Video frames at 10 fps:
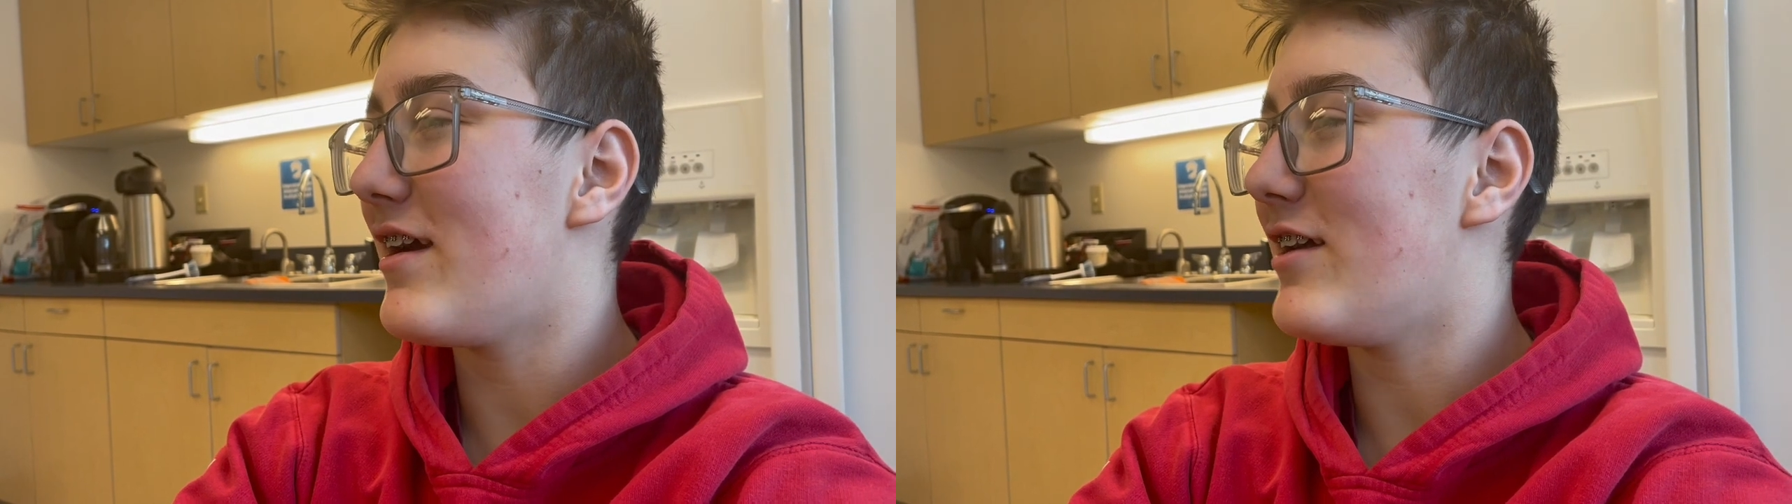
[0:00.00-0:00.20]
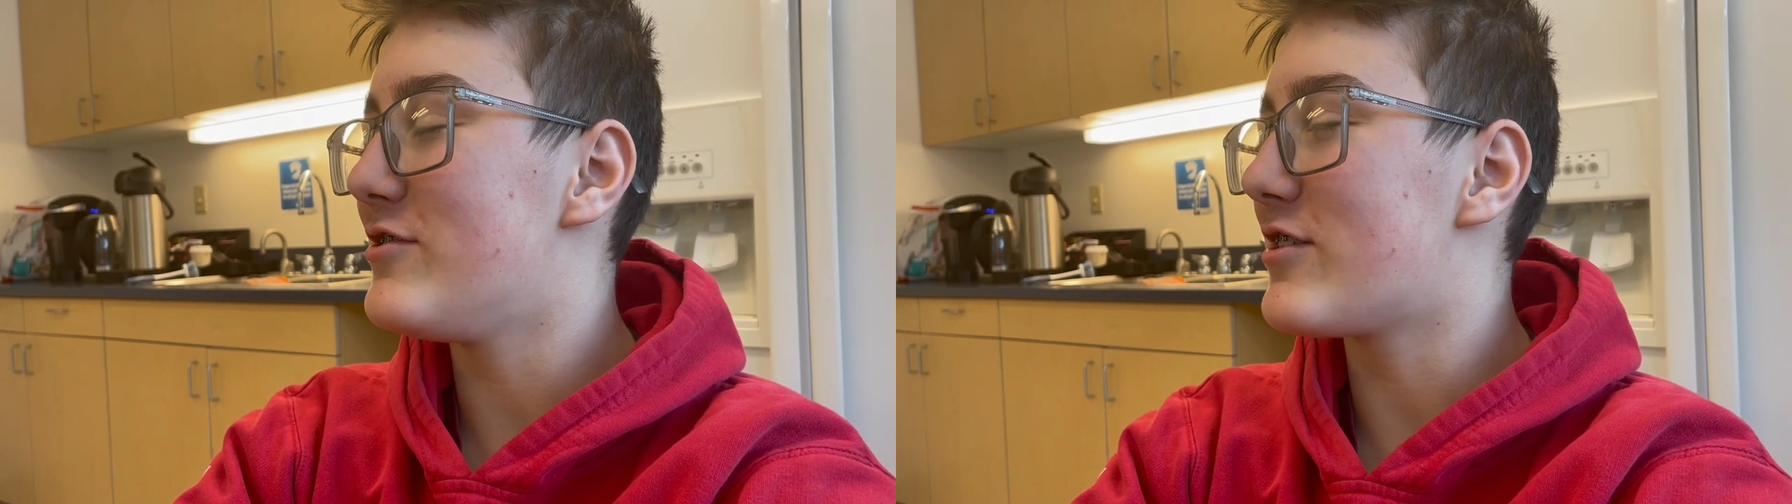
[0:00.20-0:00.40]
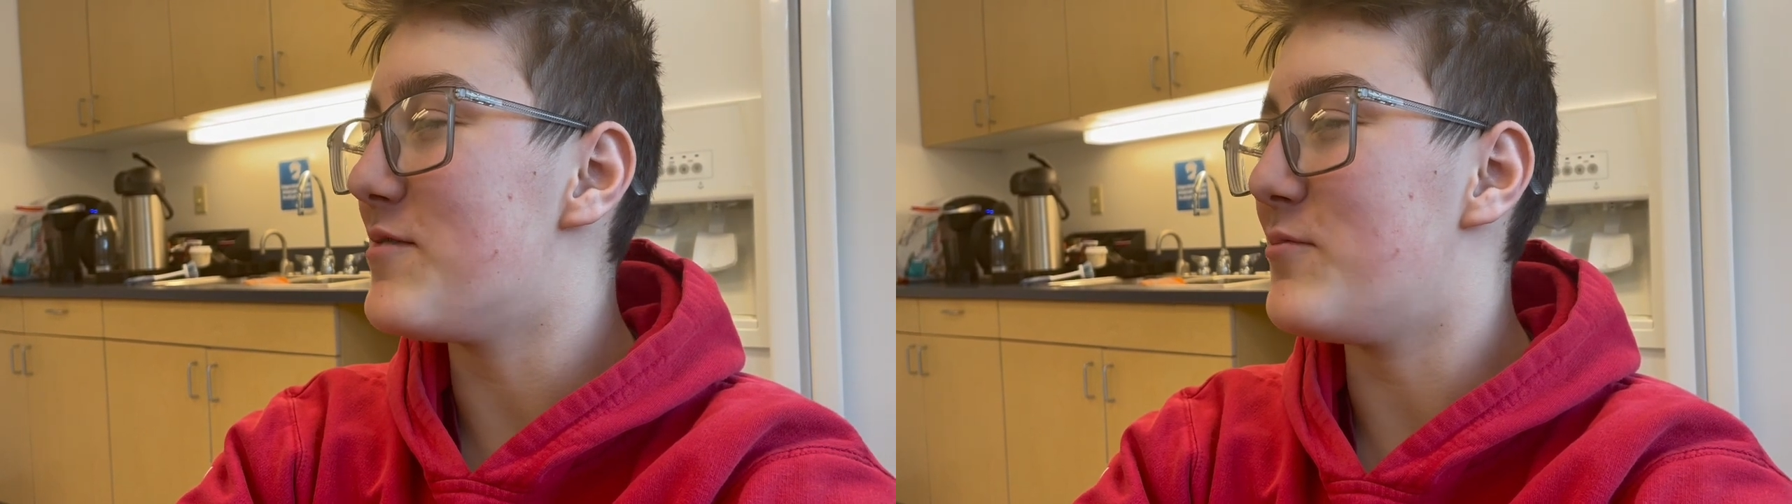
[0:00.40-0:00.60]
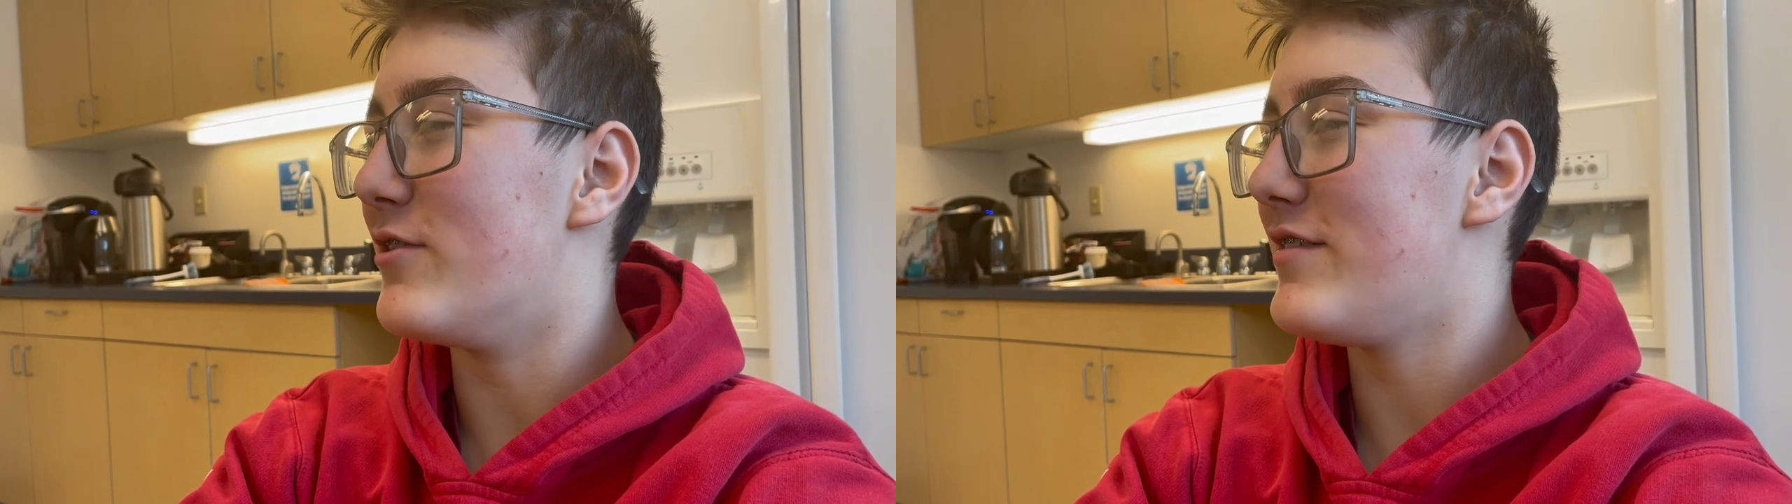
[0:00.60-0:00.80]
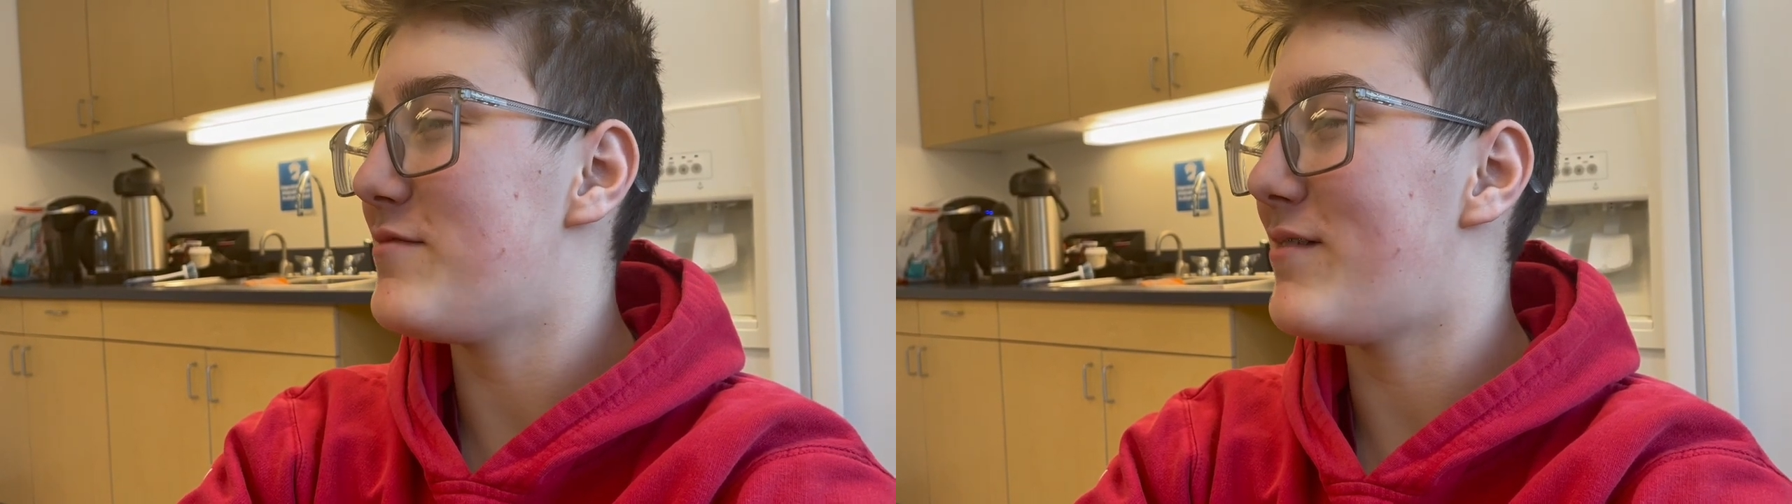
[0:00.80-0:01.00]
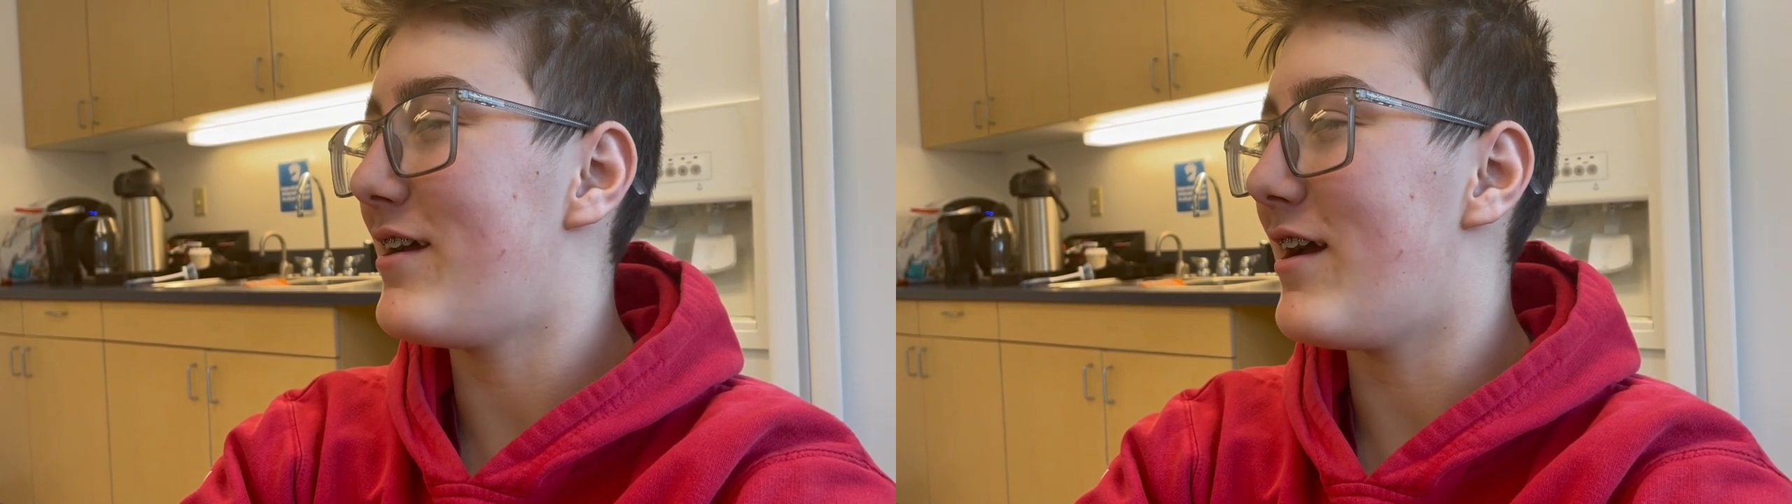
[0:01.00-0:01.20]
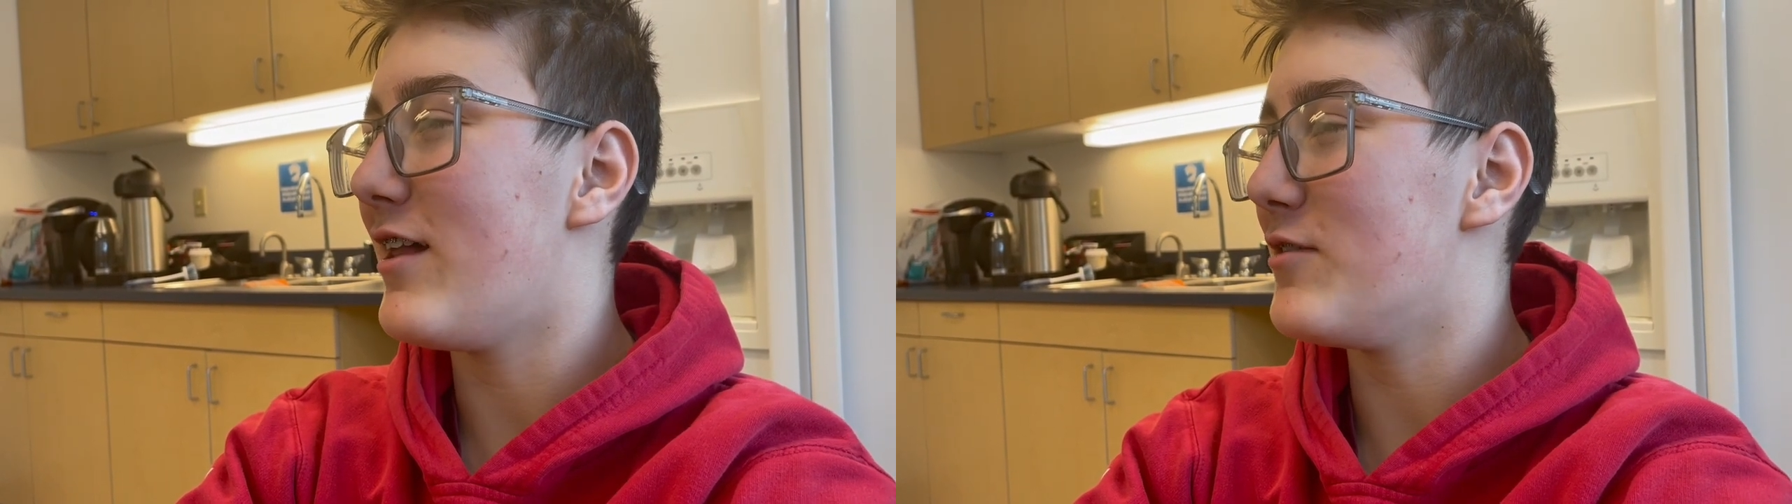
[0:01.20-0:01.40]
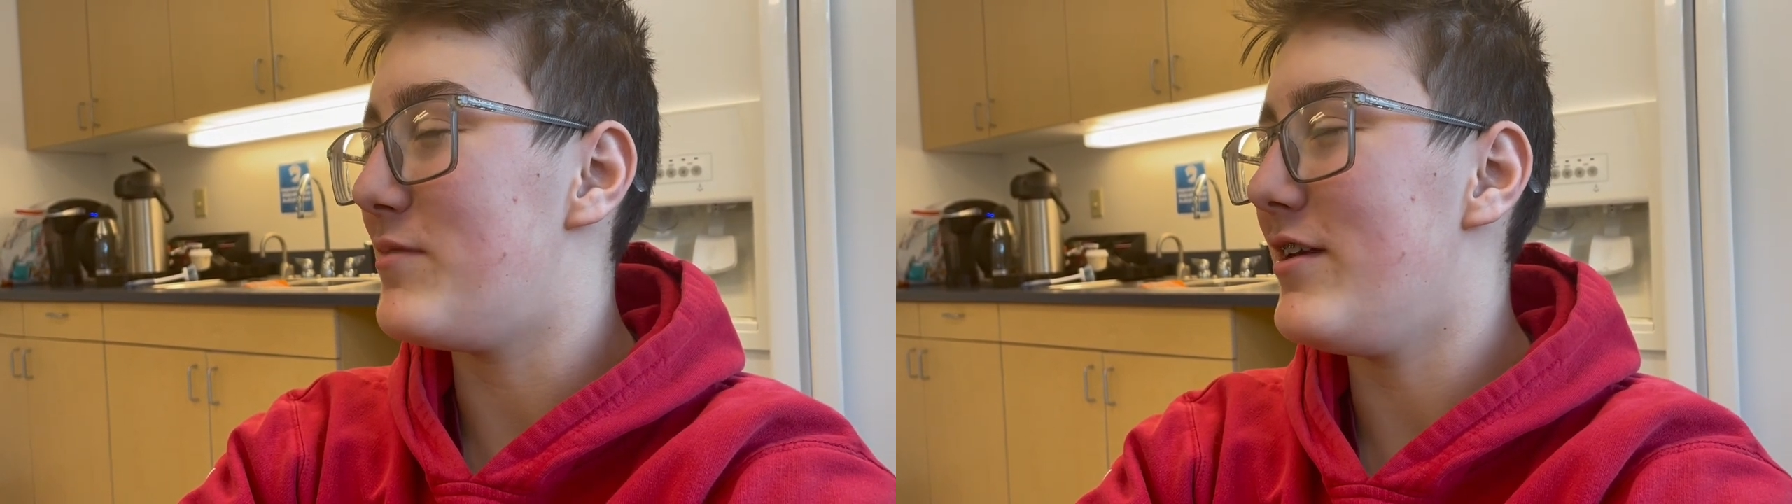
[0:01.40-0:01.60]
I just got poisoned by a
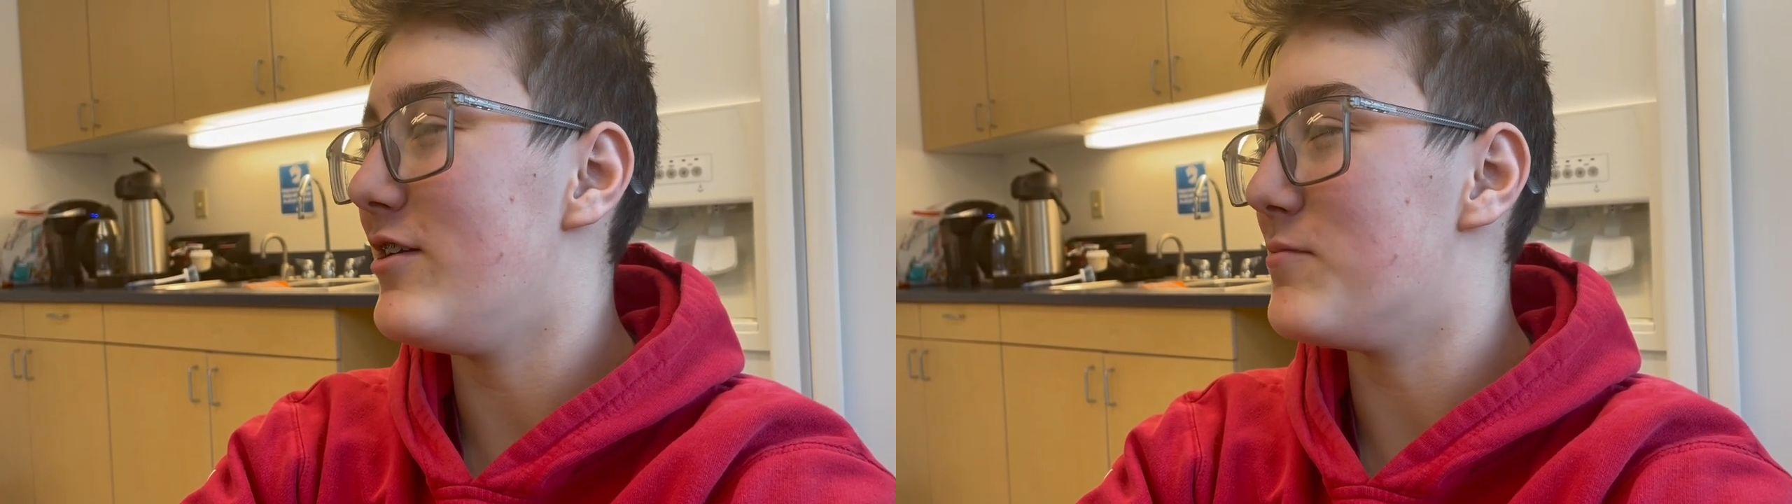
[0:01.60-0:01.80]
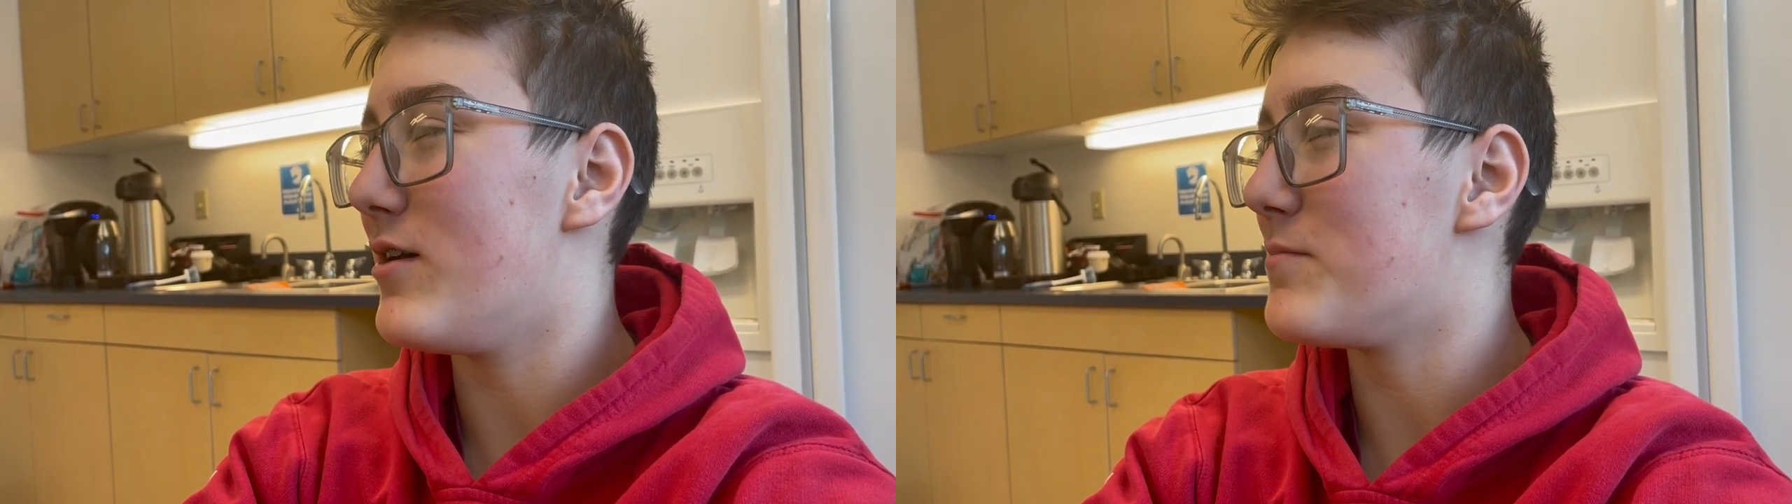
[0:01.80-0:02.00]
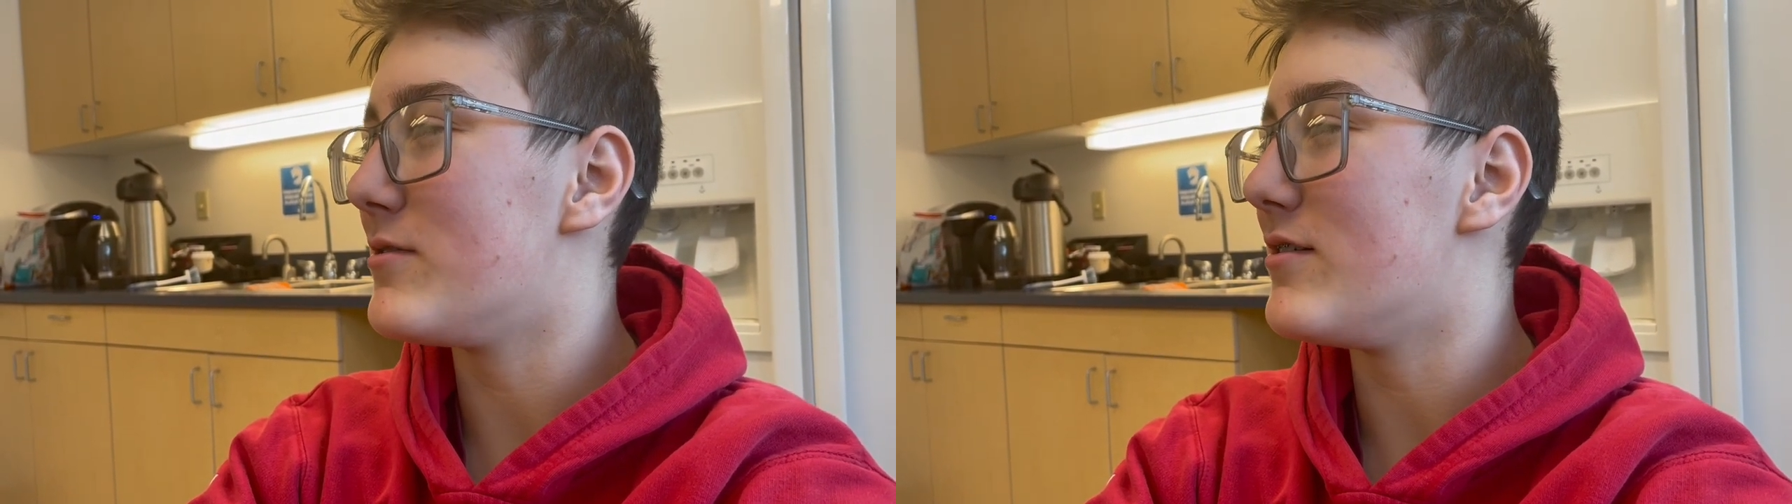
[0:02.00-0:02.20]
jalapeno popper.